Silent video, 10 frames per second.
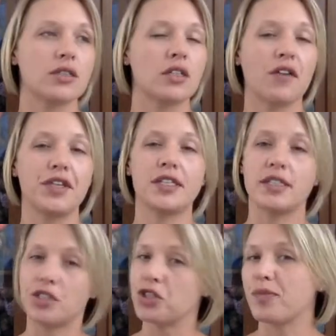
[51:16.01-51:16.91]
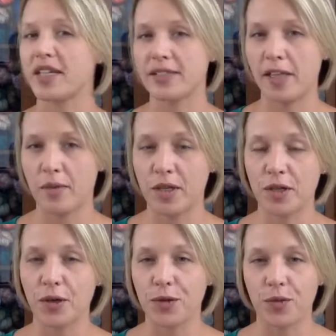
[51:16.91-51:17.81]
and obviously she mixed them in
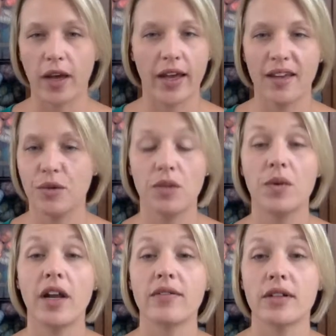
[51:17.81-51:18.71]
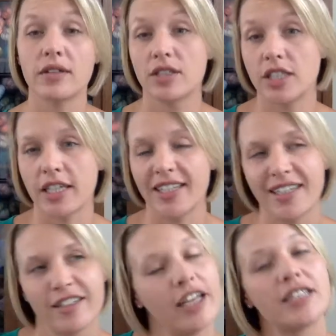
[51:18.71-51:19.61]
her own way with whatever she did,
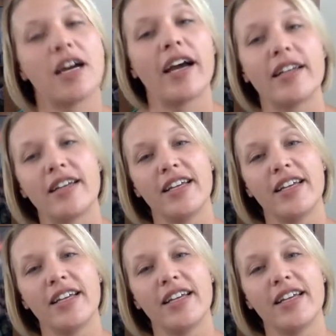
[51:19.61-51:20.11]
and dyed